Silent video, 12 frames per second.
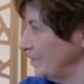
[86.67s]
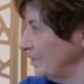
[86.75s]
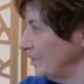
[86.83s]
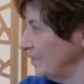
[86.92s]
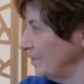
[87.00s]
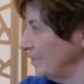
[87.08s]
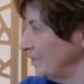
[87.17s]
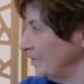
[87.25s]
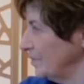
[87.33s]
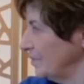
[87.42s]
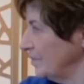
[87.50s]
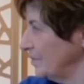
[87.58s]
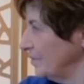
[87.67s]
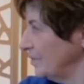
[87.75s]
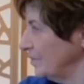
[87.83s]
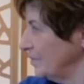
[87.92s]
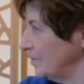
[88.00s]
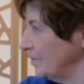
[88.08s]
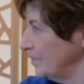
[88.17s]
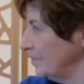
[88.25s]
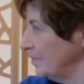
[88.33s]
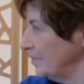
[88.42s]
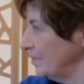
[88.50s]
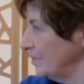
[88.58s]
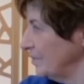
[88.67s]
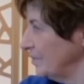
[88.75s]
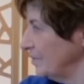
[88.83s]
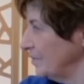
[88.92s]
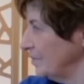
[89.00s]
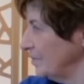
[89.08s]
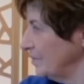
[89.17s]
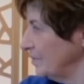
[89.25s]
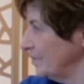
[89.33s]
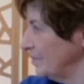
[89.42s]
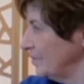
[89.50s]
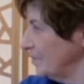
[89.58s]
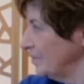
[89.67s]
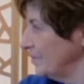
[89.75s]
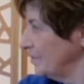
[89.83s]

(not speaking)